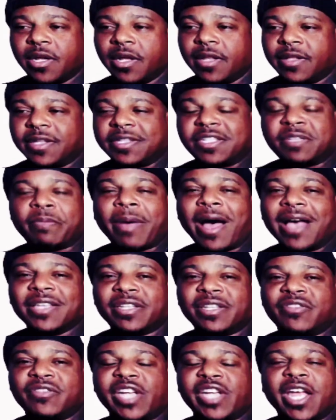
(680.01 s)
This is
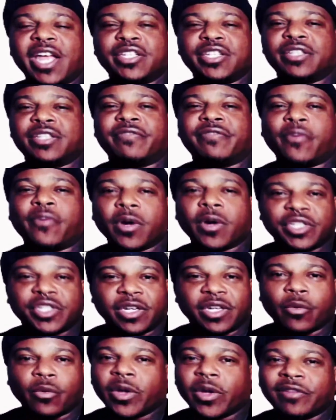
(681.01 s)
positive change. It's fortune.
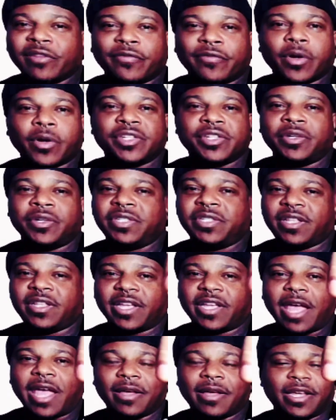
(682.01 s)
The Wheel of Fortune, you see the
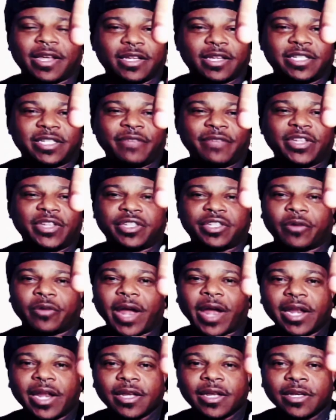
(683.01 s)
TV show,
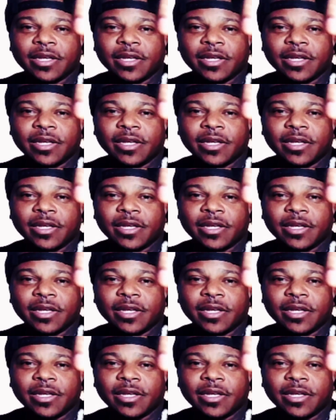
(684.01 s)
right?